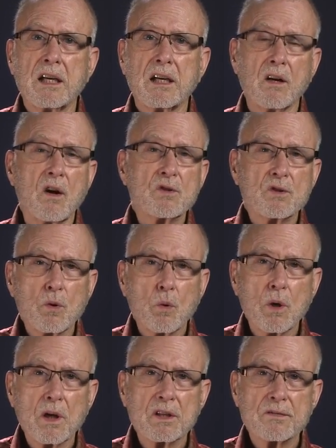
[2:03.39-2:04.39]
It also
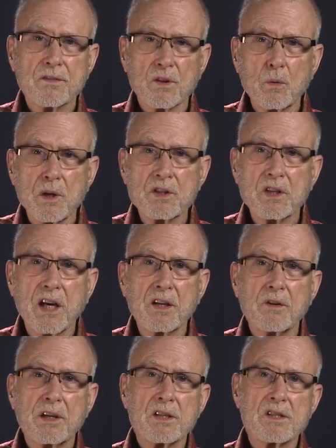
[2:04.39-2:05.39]
works for which
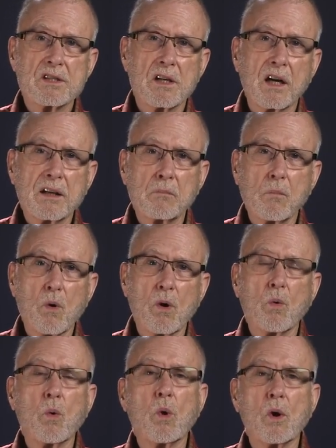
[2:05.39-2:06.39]
country has started
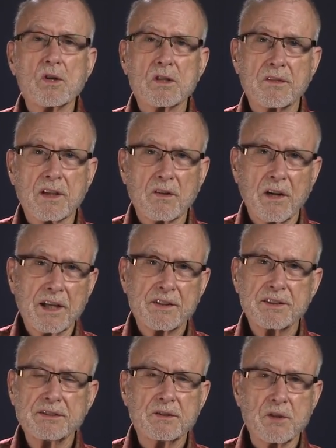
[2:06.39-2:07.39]
more wars of
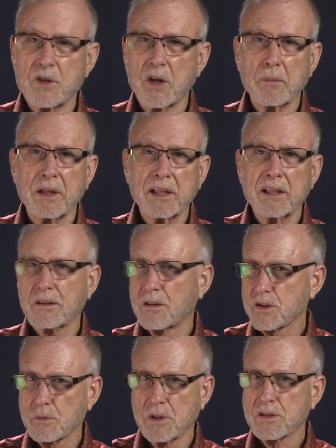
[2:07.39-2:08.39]
aggression, Germany
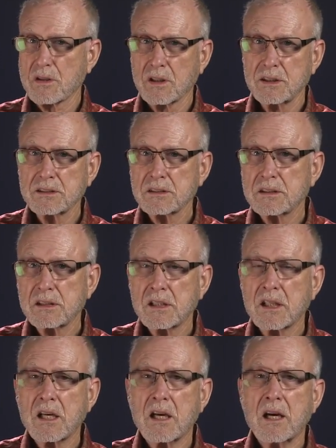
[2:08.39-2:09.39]
or Switzerland.
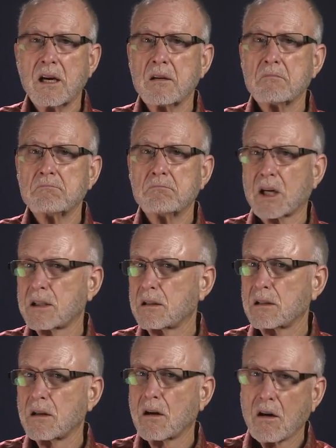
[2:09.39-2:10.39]
But
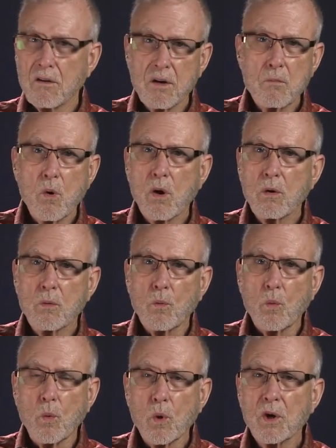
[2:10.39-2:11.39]
are there more
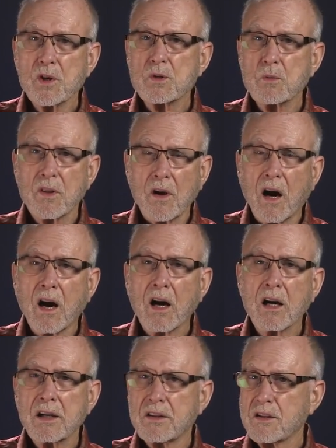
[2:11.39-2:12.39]
words with
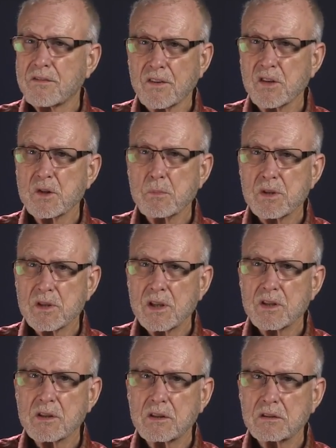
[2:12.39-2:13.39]
R in the first
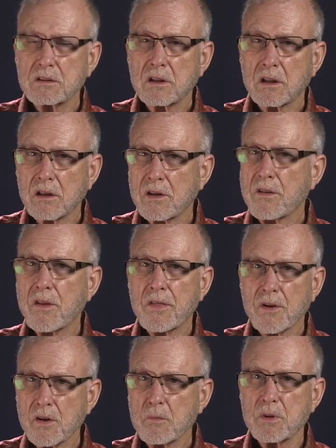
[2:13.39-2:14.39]
position or in the
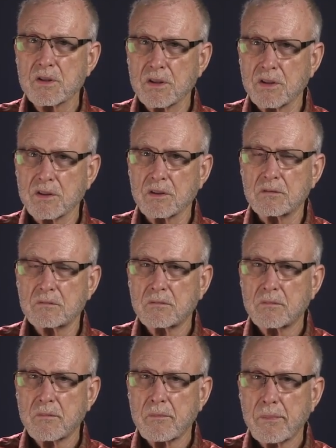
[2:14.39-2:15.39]
third position?
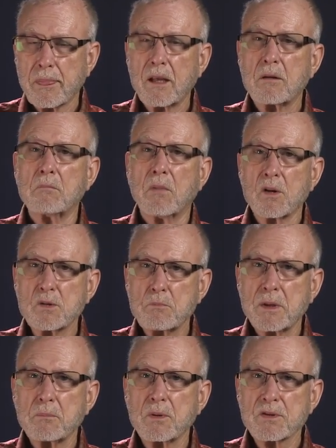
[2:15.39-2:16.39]

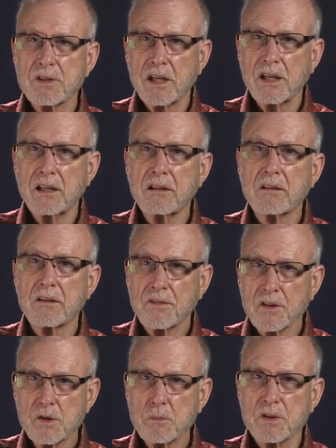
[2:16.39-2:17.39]
Most people say the
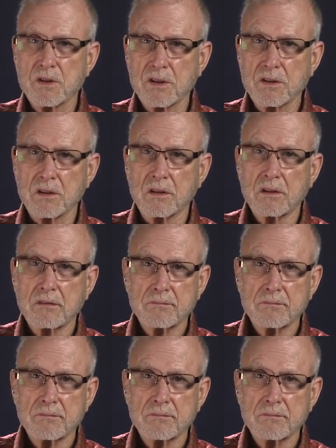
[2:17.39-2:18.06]
first position.